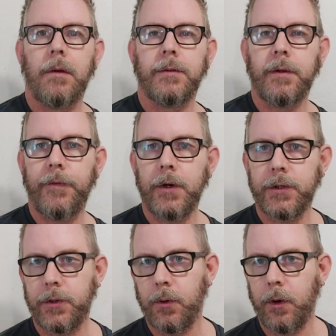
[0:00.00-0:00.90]
So the
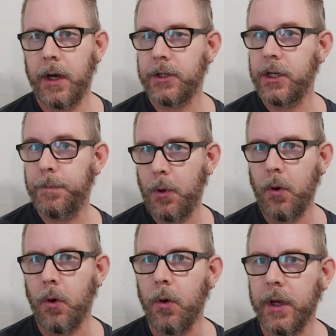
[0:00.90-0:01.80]
first tool I actually
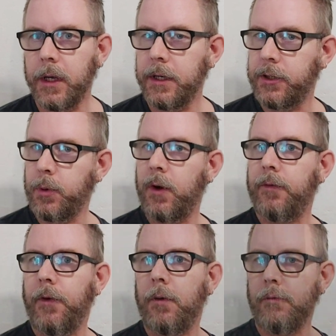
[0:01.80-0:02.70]
bought in the 12 volt